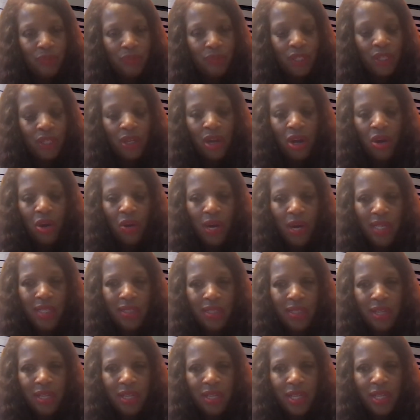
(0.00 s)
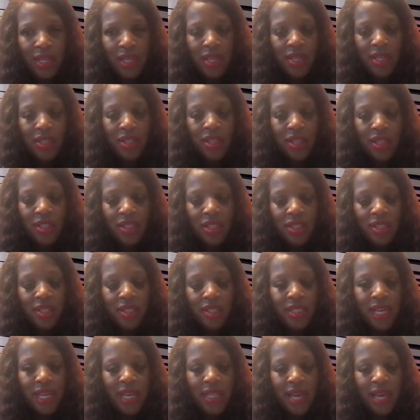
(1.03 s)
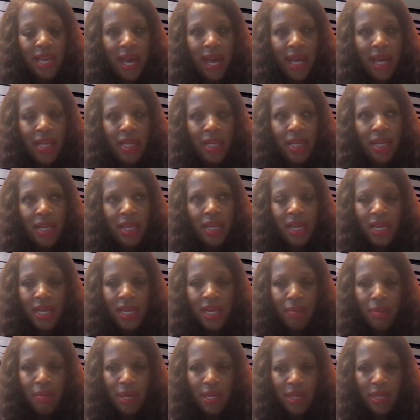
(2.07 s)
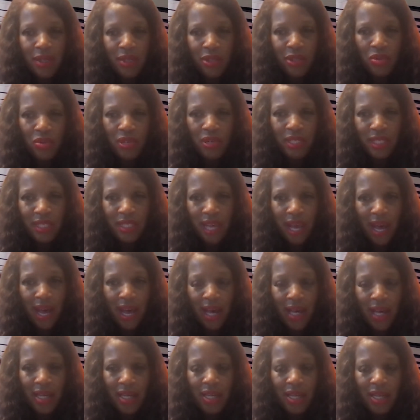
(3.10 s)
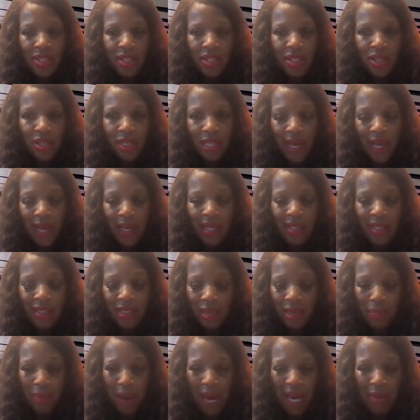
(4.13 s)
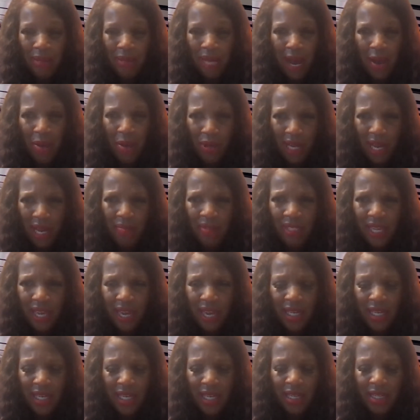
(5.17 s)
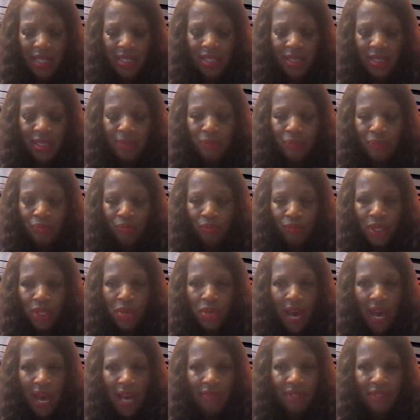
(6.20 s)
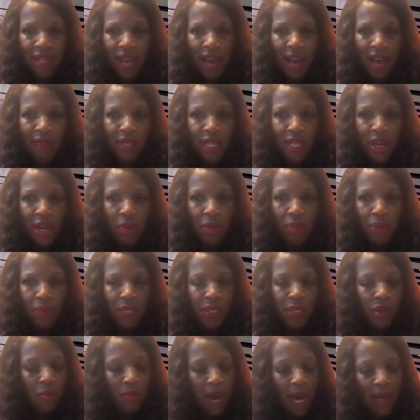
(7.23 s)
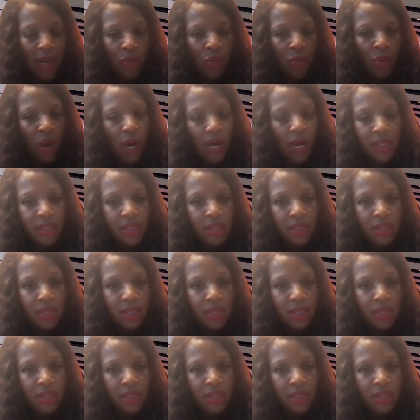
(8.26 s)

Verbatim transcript: To see that he committed suicide. So that, I guess the bottom line, what I'm saying is, you have to have therapy no matter what.